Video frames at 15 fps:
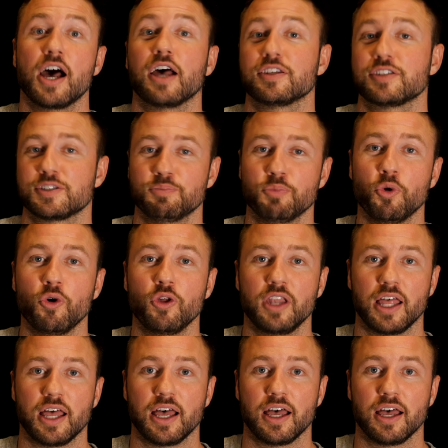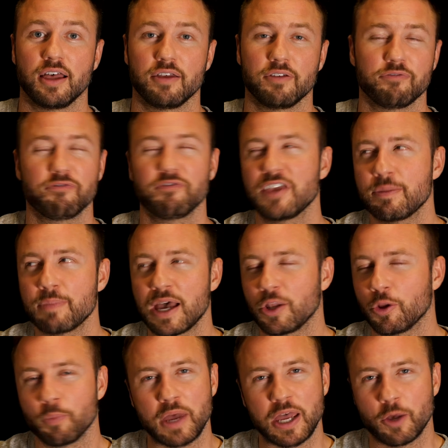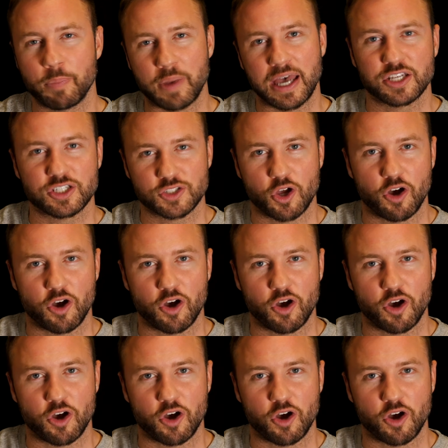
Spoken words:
a smaller female or male bear just